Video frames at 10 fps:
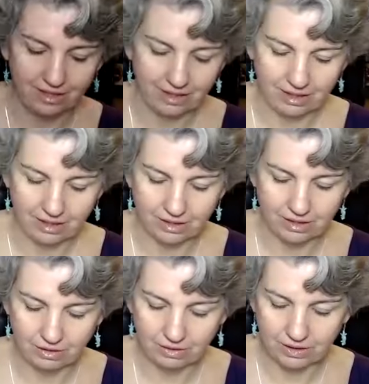then I get
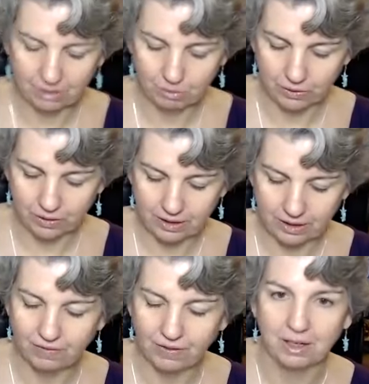two similar
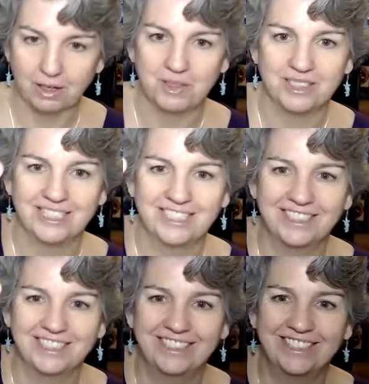kinds of animals.
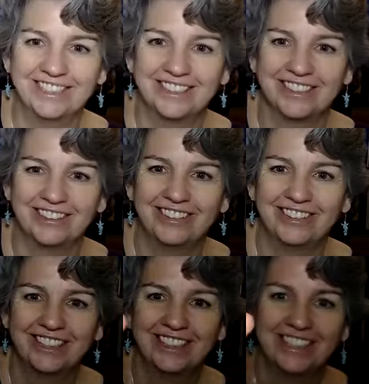So
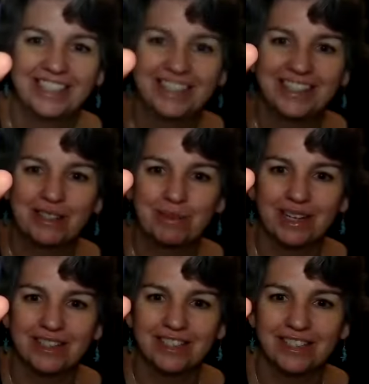the
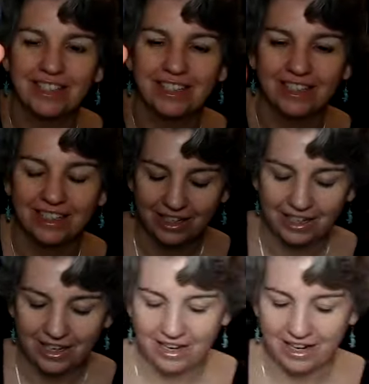chimpanzee.
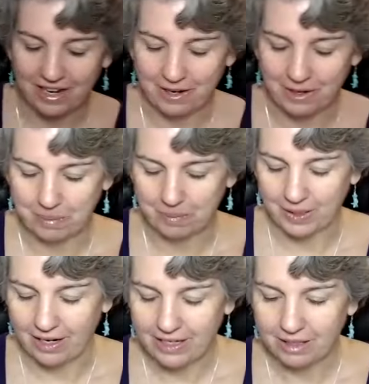I
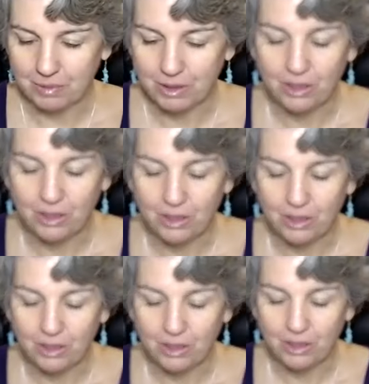am a
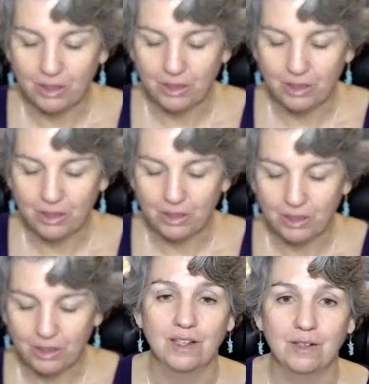fan
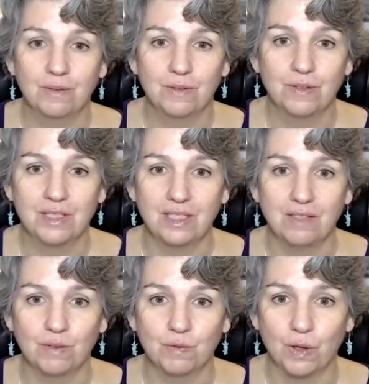of
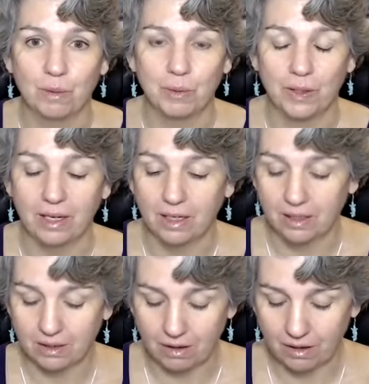Stephen Farmer
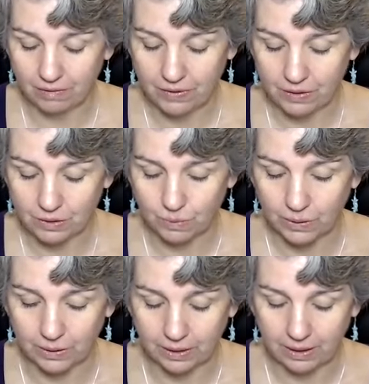and all of his
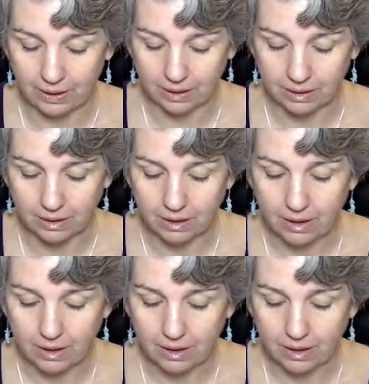work, and